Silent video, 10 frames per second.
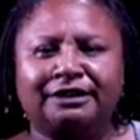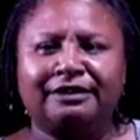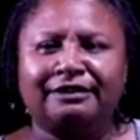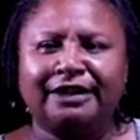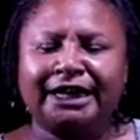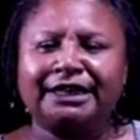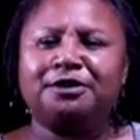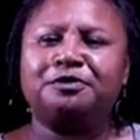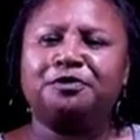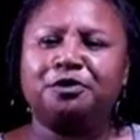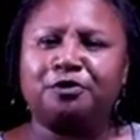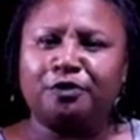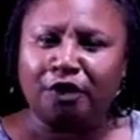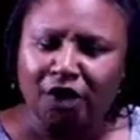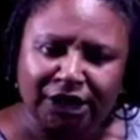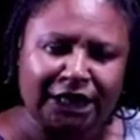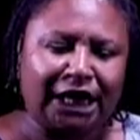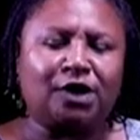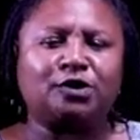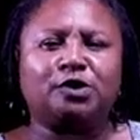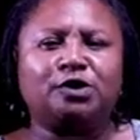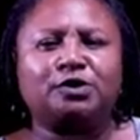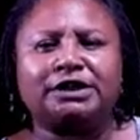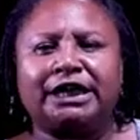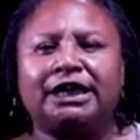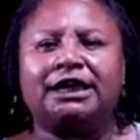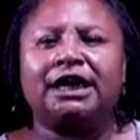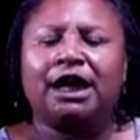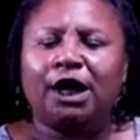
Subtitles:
All right, if you've forgotten how to use that,